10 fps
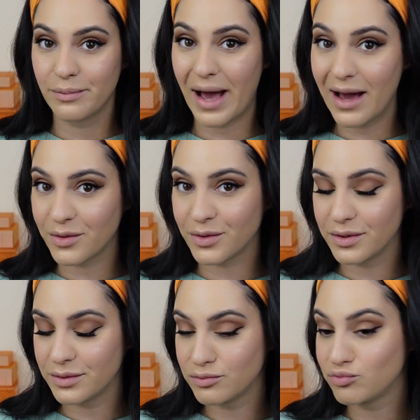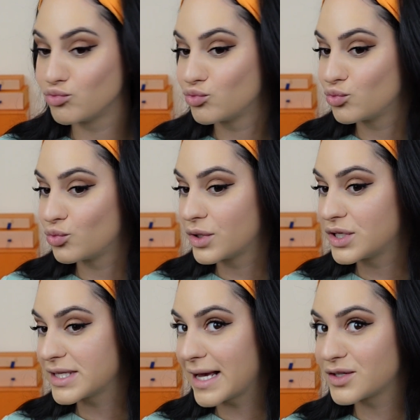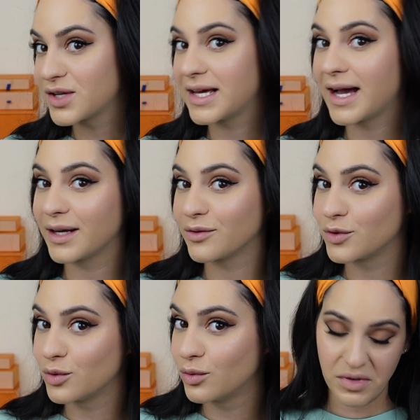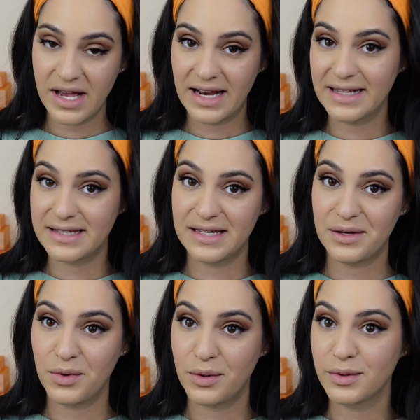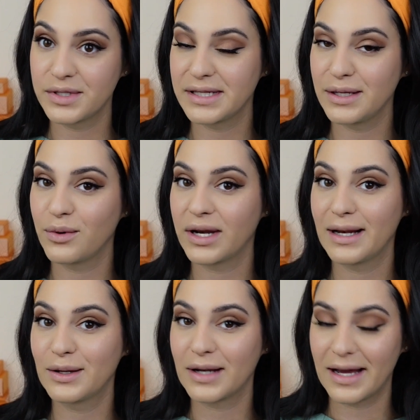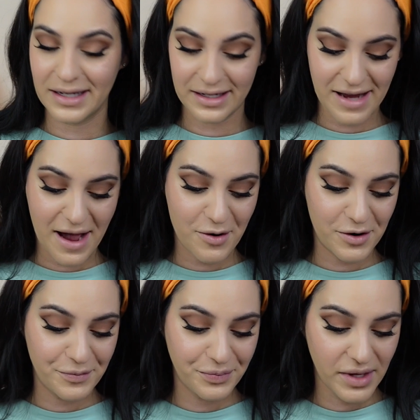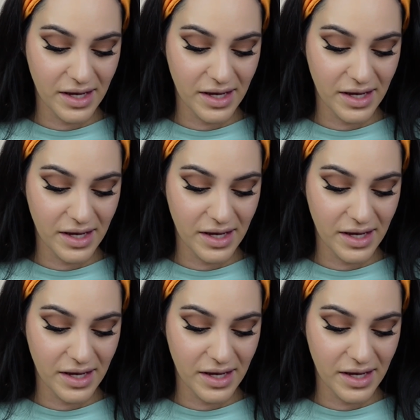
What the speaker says: powder, which is actually kind of cool. But yeah, let's see. We will see what I look like in an hour.